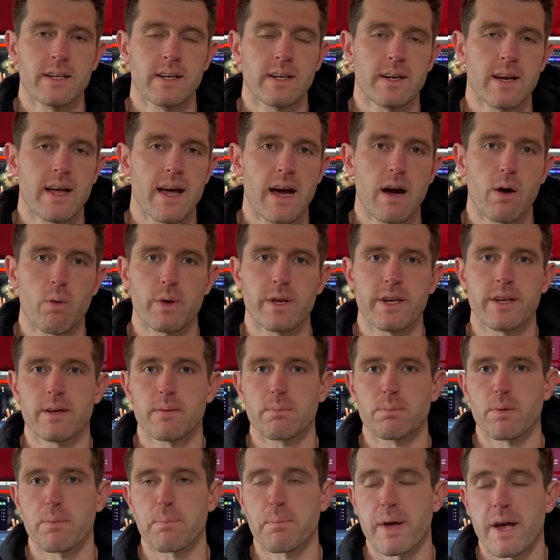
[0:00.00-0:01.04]
and how we can
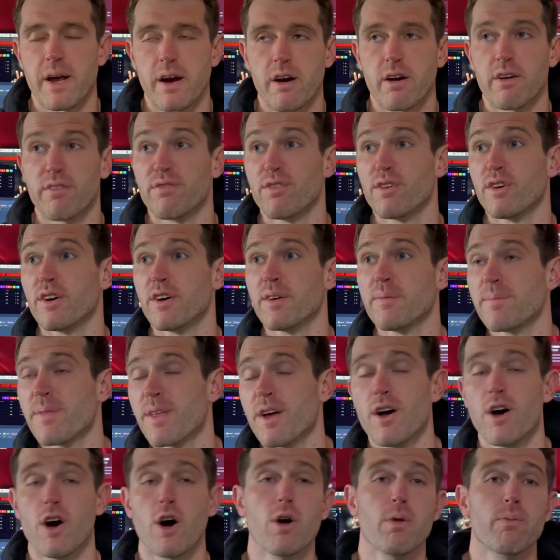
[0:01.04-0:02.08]
prepare for
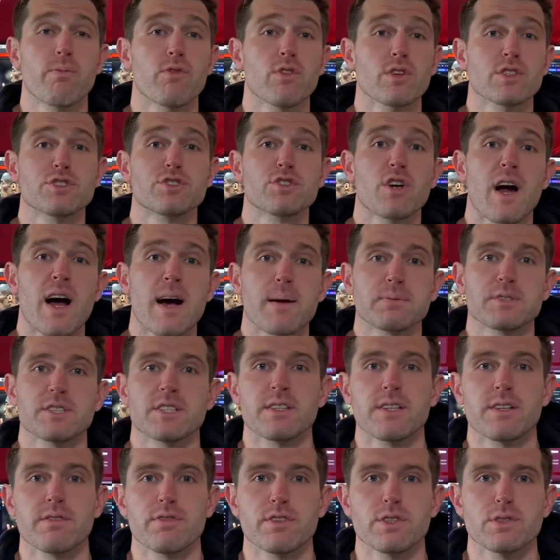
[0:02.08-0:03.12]
hopeful drops in
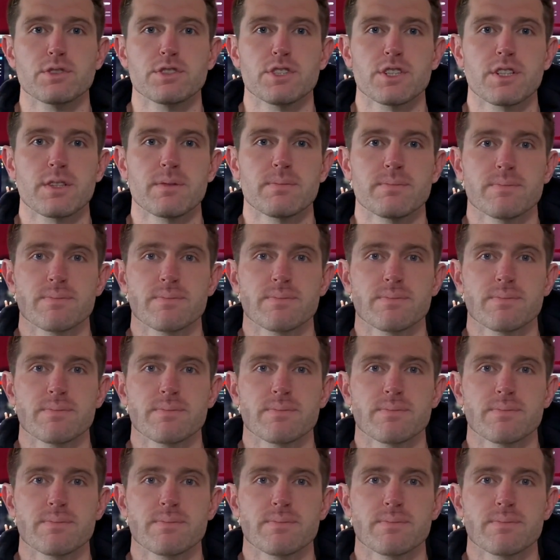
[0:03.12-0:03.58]
the future.